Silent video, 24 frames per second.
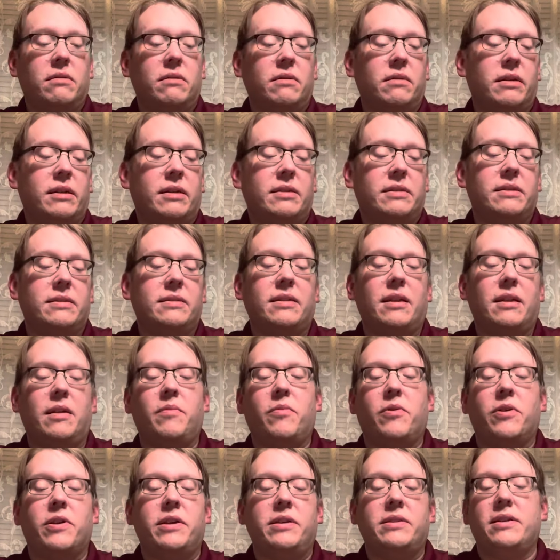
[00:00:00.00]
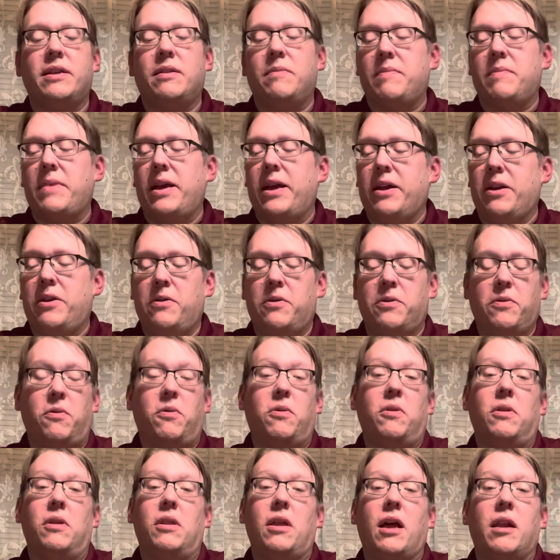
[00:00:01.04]
as the celebrities didn't make it onto a
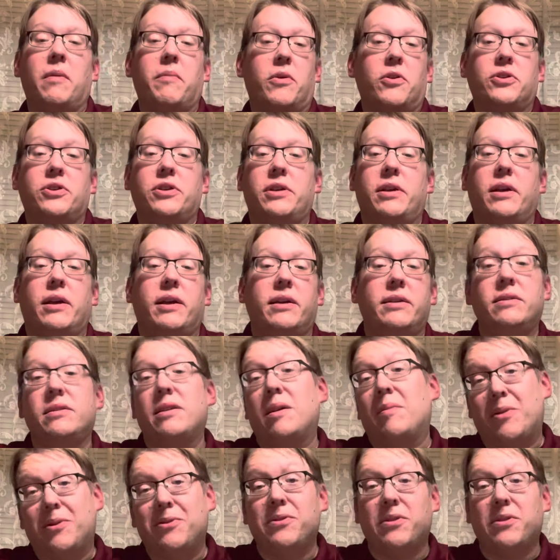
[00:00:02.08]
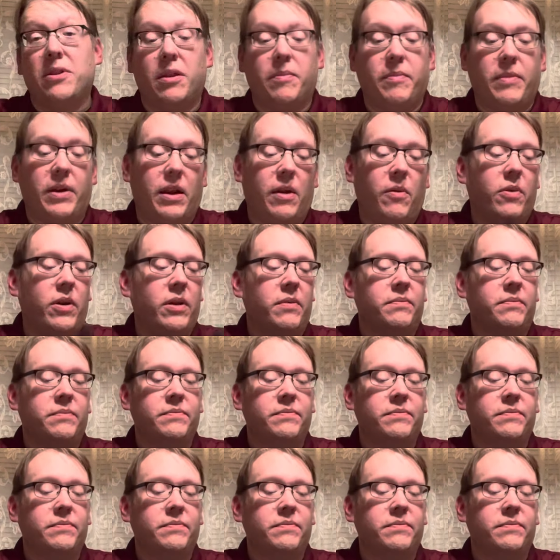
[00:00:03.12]
whole lot of merchandise, not most of them anyway.